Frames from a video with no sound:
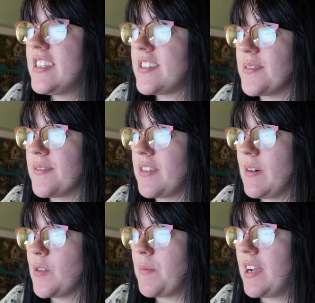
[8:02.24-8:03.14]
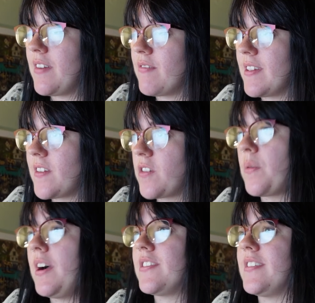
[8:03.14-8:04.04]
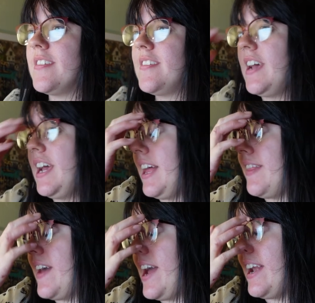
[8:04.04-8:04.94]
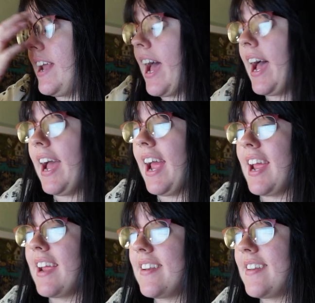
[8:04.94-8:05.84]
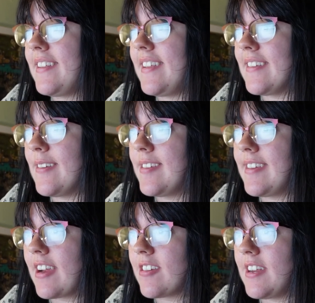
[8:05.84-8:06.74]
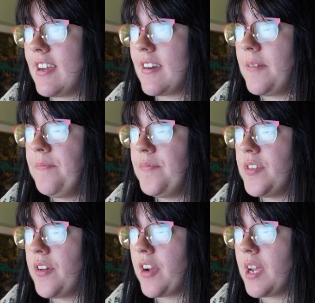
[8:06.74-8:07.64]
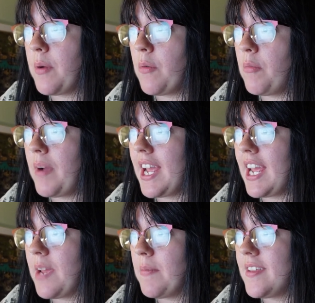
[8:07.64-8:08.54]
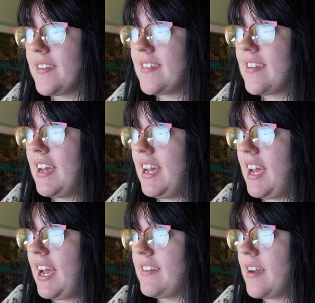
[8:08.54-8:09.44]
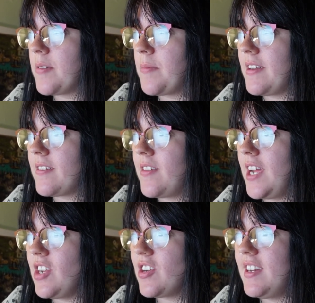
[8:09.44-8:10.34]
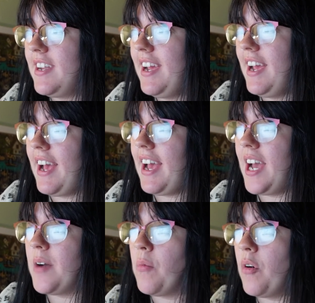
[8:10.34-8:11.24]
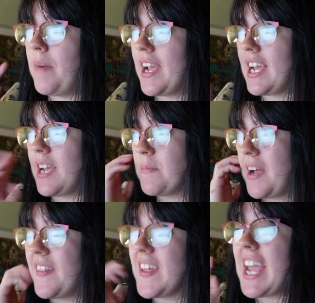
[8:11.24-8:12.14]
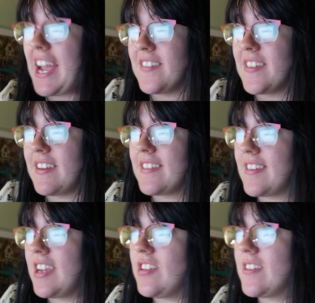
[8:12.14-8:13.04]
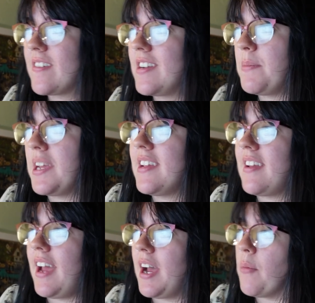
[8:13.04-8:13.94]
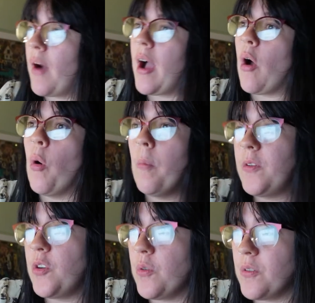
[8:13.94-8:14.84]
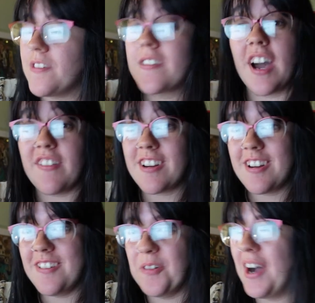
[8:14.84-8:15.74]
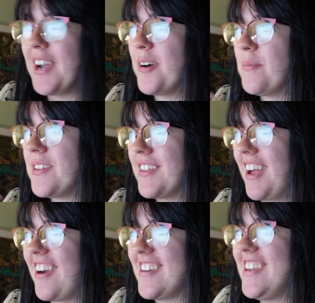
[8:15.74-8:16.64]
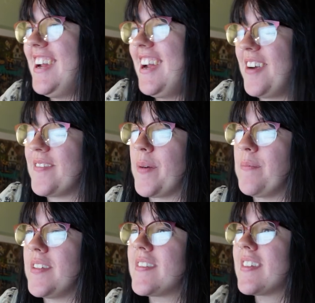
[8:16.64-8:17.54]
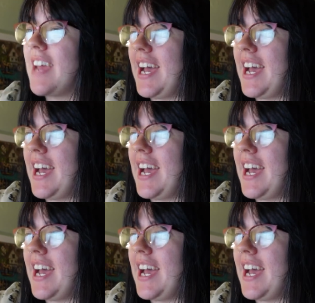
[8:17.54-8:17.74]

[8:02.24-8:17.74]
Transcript: So those are my research questions. Then I did this little section here talking about what my aim is in terms of my dissertation, what my aim at the end of the dissertation is going to be, what I hope to discover, what I hope to learn from this